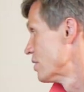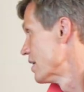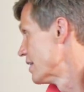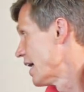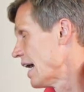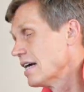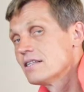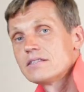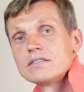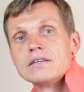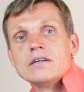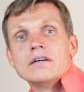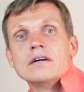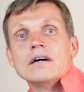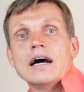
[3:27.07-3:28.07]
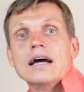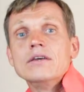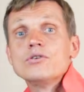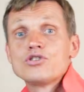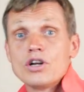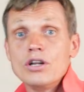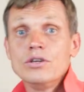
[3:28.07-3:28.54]
the test I
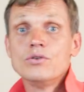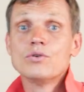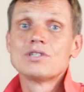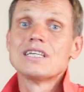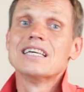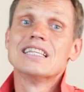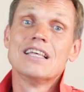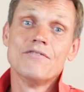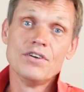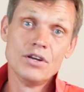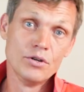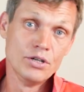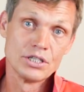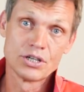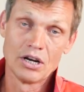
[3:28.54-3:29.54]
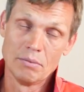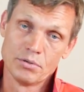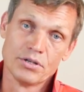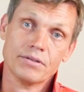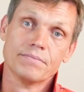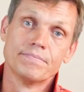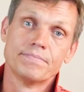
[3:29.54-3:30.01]
usually use in the video
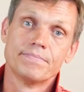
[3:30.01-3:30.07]
description.